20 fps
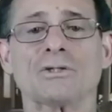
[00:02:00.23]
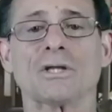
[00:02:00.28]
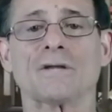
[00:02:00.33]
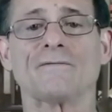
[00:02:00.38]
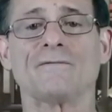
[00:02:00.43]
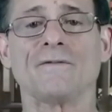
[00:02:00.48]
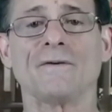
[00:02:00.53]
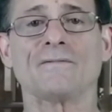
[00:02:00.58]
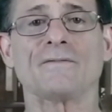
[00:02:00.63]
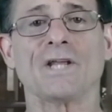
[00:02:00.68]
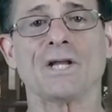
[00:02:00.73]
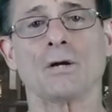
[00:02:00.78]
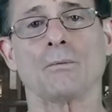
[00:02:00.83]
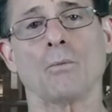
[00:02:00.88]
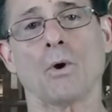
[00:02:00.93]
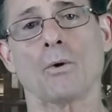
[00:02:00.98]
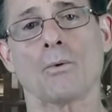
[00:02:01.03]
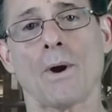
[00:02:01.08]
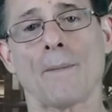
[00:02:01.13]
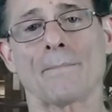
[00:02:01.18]
using 15
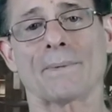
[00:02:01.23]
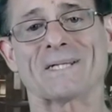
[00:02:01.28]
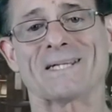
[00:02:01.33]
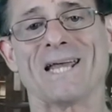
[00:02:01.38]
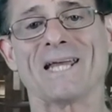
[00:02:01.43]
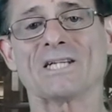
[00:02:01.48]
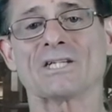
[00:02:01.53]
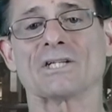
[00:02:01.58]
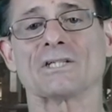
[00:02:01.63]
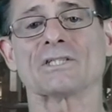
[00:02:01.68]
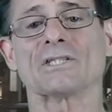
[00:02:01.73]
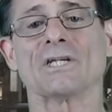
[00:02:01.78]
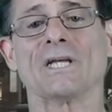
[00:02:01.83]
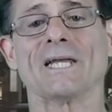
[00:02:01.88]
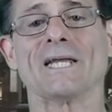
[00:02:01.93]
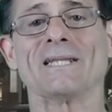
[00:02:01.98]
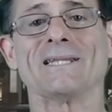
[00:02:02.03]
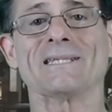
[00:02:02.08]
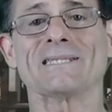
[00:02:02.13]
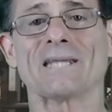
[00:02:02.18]
or more
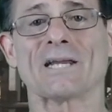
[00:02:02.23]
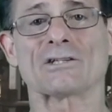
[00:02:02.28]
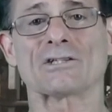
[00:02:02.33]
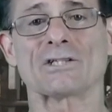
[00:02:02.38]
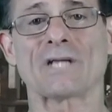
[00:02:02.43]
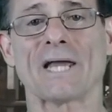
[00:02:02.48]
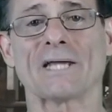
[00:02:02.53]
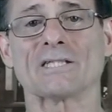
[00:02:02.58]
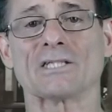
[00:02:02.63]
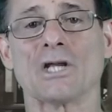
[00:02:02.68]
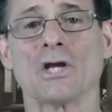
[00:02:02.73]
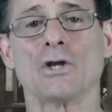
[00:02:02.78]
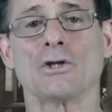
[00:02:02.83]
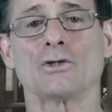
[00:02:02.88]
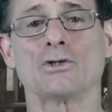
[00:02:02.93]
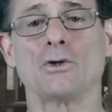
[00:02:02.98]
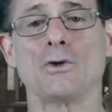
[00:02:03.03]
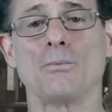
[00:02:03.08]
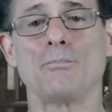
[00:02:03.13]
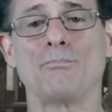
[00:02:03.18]
repetitions in this exercise
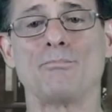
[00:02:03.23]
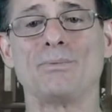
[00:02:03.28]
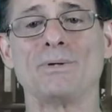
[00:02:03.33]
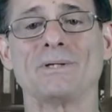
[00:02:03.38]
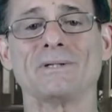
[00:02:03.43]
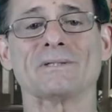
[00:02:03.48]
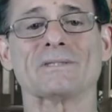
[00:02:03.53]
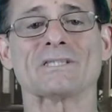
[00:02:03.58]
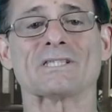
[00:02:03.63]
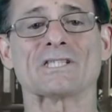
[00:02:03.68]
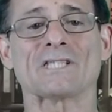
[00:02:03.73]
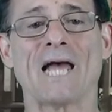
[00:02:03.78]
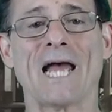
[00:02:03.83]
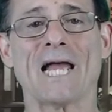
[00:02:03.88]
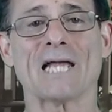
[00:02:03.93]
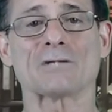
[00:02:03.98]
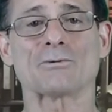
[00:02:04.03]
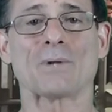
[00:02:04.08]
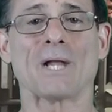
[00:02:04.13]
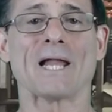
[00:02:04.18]
to build
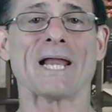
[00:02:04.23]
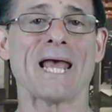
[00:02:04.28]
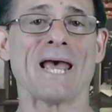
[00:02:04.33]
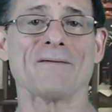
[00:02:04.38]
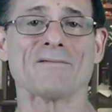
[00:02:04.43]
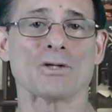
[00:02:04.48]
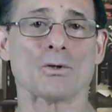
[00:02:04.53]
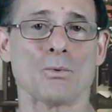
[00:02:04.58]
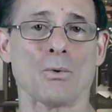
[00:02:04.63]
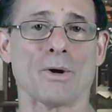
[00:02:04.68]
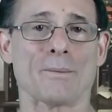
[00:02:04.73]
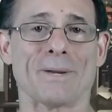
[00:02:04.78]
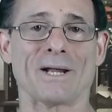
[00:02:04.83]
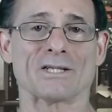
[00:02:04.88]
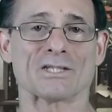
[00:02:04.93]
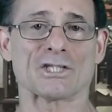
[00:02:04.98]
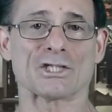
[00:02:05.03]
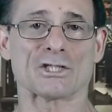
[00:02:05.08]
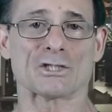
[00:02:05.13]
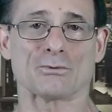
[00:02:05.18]
size without having to worry
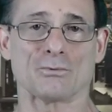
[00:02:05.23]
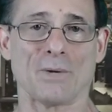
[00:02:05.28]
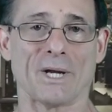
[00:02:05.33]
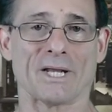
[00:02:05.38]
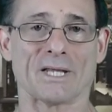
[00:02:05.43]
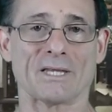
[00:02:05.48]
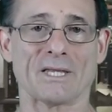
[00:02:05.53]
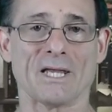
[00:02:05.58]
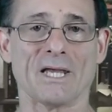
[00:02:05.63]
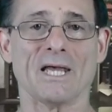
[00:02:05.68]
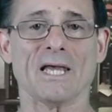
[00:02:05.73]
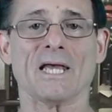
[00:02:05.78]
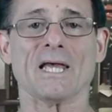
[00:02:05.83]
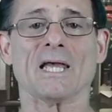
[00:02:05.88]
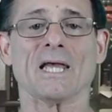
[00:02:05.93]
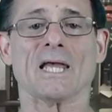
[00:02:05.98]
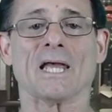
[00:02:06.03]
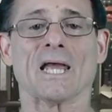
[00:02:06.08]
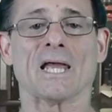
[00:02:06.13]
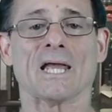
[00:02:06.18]
about strength
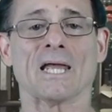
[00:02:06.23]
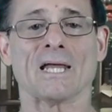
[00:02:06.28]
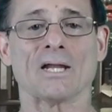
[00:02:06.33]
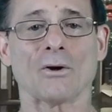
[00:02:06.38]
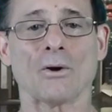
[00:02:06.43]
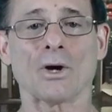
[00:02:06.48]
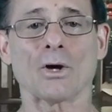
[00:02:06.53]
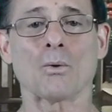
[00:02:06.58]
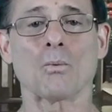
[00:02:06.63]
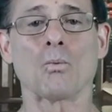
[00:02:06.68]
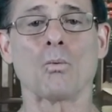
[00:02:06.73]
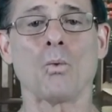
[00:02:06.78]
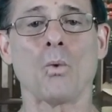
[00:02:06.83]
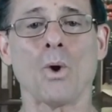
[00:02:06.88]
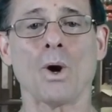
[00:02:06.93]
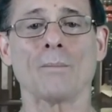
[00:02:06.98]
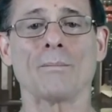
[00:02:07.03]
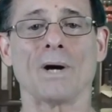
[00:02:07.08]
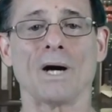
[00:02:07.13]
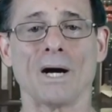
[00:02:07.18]
in order to
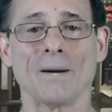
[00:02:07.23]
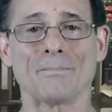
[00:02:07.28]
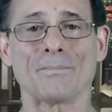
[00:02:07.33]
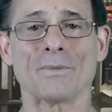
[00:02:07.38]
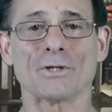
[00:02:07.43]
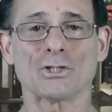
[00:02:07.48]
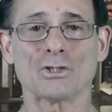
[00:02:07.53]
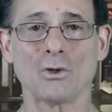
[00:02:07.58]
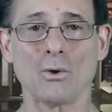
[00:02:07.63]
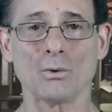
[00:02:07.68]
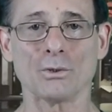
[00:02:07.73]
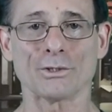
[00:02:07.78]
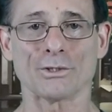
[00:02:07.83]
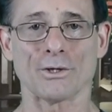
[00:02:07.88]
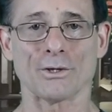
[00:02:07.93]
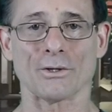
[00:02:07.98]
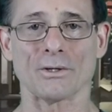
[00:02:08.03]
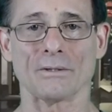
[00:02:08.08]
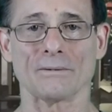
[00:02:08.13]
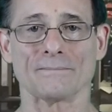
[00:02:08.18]
warm up the
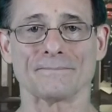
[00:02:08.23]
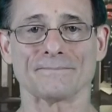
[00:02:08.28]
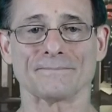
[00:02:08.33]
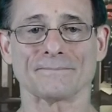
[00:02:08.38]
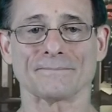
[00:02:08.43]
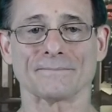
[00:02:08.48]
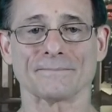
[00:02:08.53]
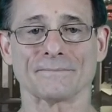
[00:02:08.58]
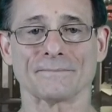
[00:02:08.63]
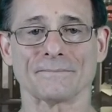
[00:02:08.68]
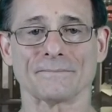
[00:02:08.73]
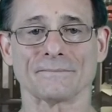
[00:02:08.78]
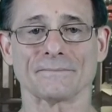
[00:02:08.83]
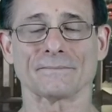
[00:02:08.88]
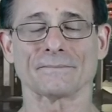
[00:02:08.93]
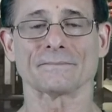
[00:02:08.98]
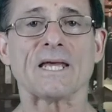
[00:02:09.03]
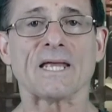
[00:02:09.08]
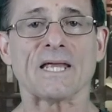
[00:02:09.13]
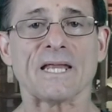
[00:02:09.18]
shoulder girdle.
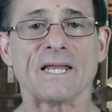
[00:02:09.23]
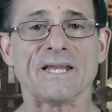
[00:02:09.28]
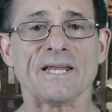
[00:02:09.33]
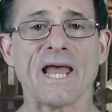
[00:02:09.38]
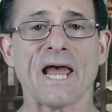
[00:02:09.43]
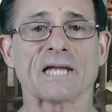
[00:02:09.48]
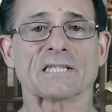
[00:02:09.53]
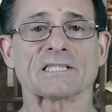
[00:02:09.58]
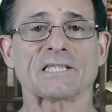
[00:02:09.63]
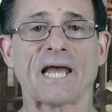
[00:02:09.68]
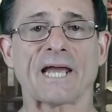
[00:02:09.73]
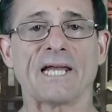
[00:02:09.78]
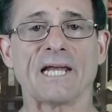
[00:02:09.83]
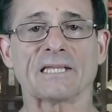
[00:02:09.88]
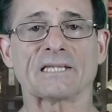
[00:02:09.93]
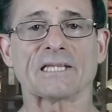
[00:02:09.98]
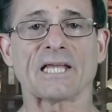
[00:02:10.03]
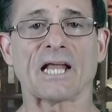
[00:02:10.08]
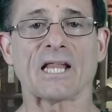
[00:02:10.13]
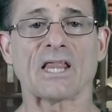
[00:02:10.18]
Next, I
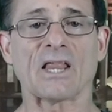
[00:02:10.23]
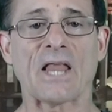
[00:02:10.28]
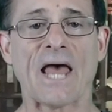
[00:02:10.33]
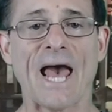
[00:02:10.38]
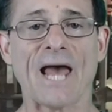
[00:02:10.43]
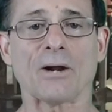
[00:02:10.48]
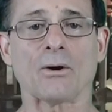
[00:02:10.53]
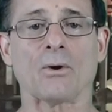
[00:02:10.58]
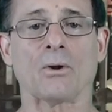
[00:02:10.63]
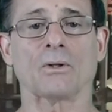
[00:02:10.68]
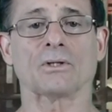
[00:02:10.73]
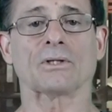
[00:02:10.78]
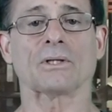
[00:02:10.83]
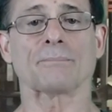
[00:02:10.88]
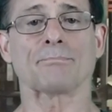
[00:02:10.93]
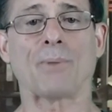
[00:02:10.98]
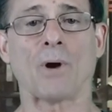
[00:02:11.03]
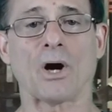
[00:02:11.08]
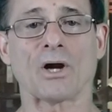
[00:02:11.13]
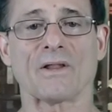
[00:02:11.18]
hit the
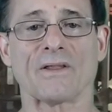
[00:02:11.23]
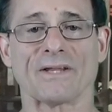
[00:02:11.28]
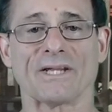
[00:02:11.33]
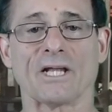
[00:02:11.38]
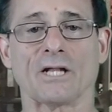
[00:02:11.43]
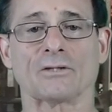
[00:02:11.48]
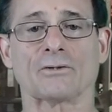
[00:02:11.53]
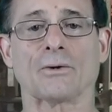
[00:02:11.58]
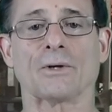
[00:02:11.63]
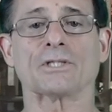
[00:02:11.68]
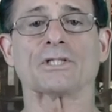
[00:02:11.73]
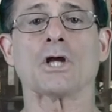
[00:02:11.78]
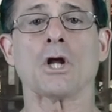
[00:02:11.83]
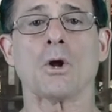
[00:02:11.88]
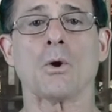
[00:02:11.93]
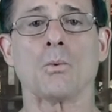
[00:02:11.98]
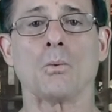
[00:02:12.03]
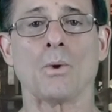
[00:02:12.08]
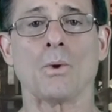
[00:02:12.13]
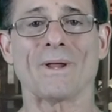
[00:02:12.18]
lateral part of the deltoids
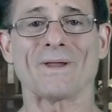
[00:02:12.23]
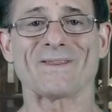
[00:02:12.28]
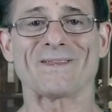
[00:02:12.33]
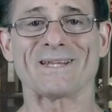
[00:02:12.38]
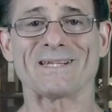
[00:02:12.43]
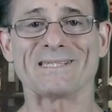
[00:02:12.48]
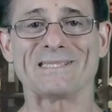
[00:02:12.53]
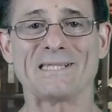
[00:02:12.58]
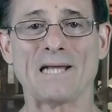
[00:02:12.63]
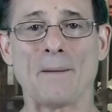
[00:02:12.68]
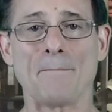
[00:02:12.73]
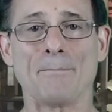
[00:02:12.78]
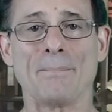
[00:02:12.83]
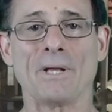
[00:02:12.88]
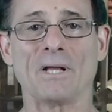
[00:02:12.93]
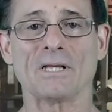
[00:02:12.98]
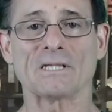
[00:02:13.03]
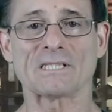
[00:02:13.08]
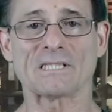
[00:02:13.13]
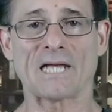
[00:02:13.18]
with
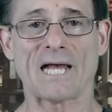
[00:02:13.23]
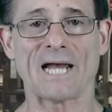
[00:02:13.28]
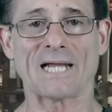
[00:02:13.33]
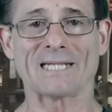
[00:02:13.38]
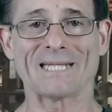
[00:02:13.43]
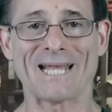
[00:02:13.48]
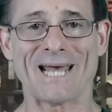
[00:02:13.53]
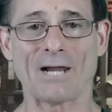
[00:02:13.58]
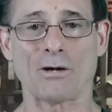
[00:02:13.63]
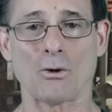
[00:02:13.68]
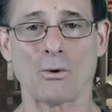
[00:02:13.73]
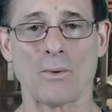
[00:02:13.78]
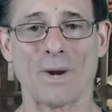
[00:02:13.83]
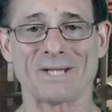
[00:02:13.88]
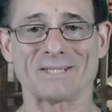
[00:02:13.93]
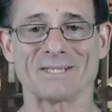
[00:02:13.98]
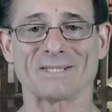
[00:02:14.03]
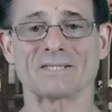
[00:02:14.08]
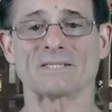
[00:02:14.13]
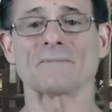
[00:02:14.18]
dumbbell side lateral
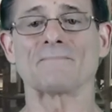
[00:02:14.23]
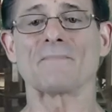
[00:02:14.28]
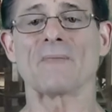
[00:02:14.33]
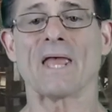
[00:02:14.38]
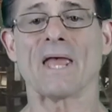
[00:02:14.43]
raises.